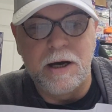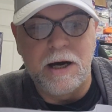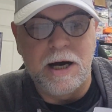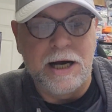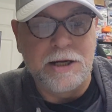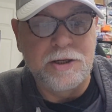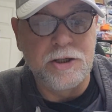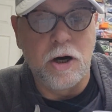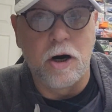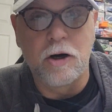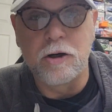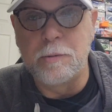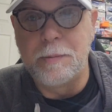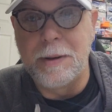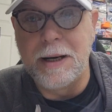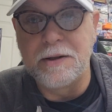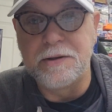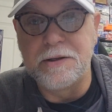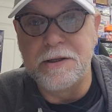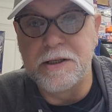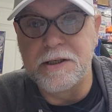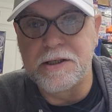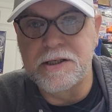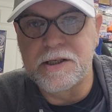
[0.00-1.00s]
I talked
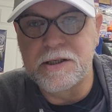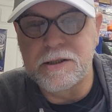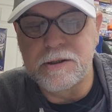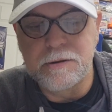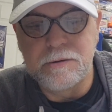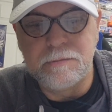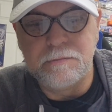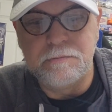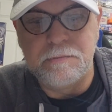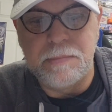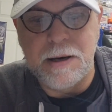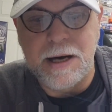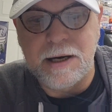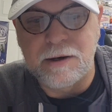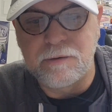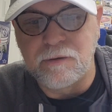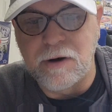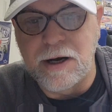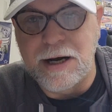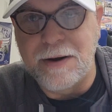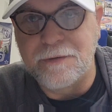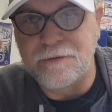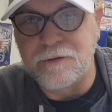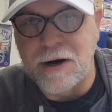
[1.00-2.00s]
about this back
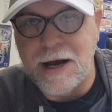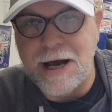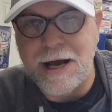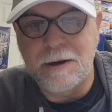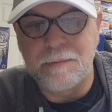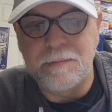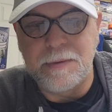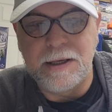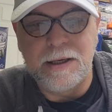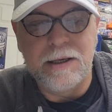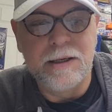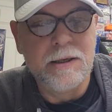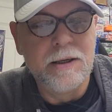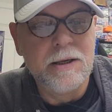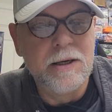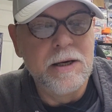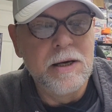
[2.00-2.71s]
right after Acme.